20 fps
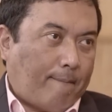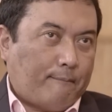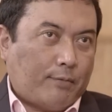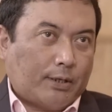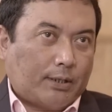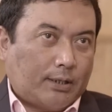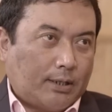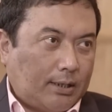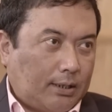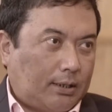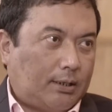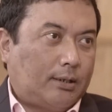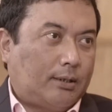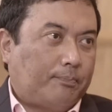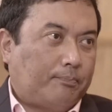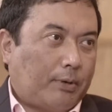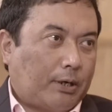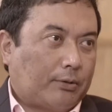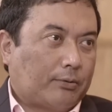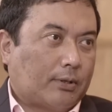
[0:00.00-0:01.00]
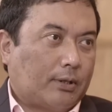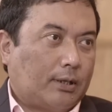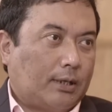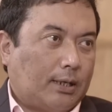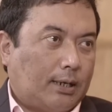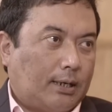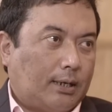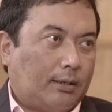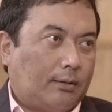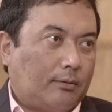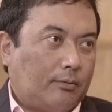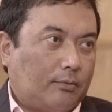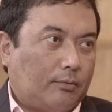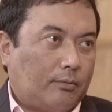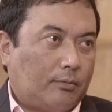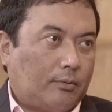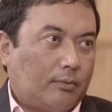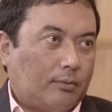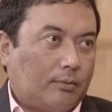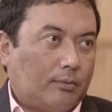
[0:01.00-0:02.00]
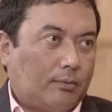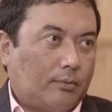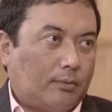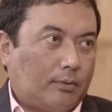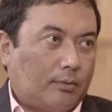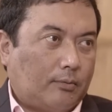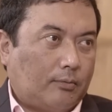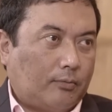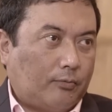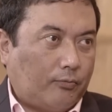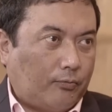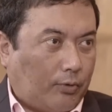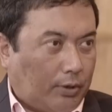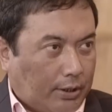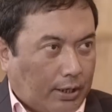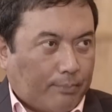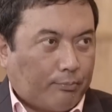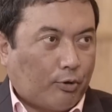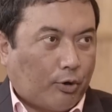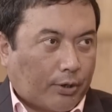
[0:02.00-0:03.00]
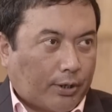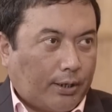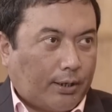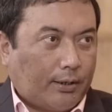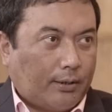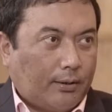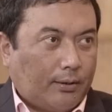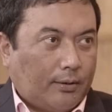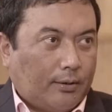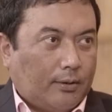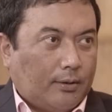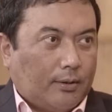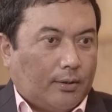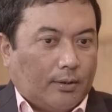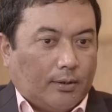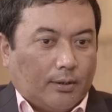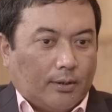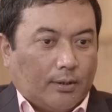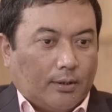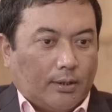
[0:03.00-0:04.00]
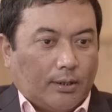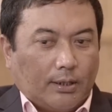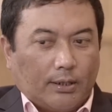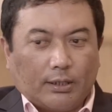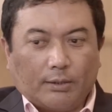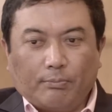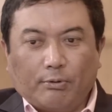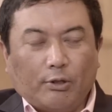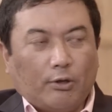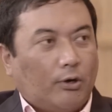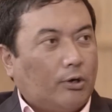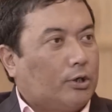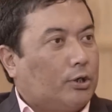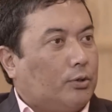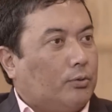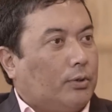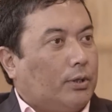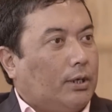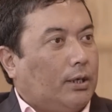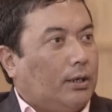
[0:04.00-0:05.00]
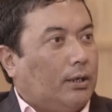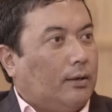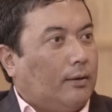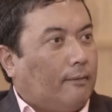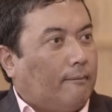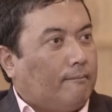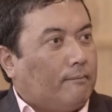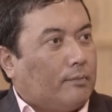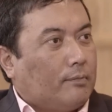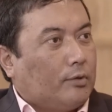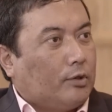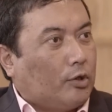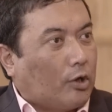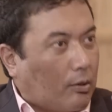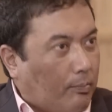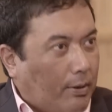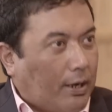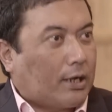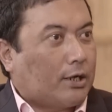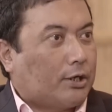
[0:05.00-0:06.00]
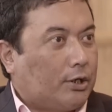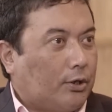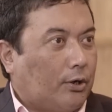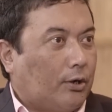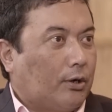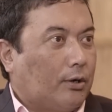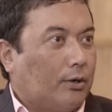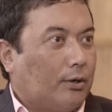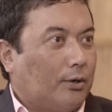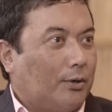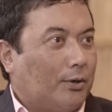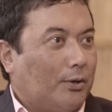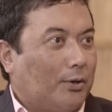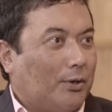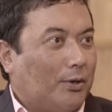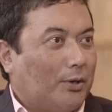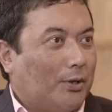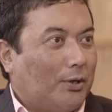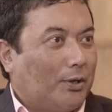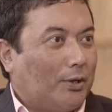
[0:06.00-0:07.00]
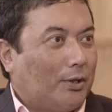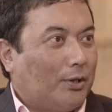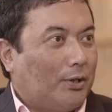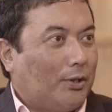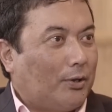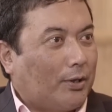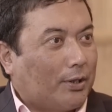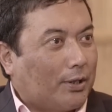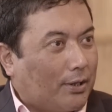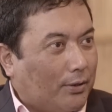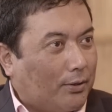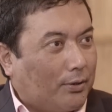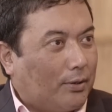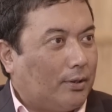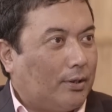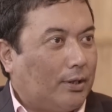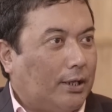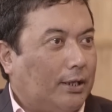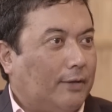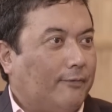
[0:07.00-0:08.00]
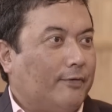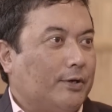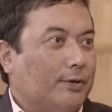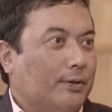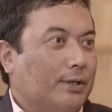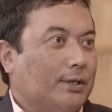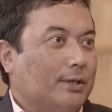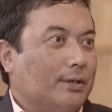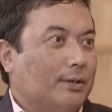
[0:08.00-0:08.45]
But this particular land, what I'm talking, this belongs to the Darbar Shnong, not individuals.